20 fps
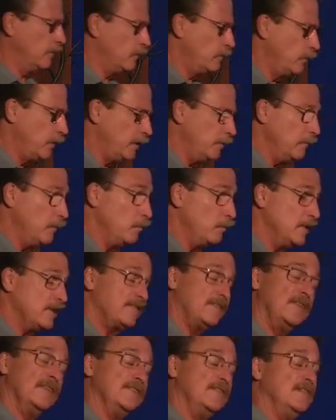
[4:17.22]
we miss
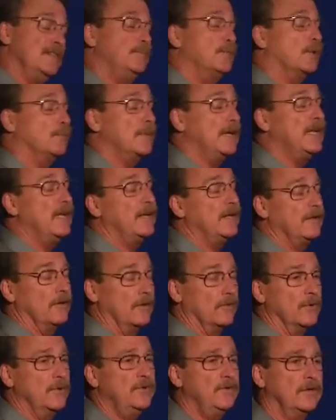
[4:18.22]
the deeper meaning and the
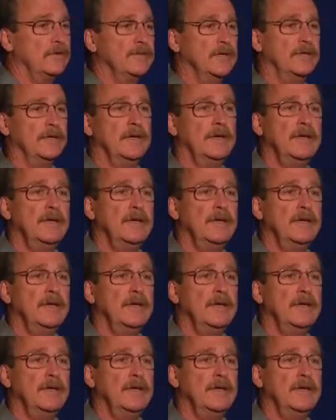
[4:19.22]
roots of it.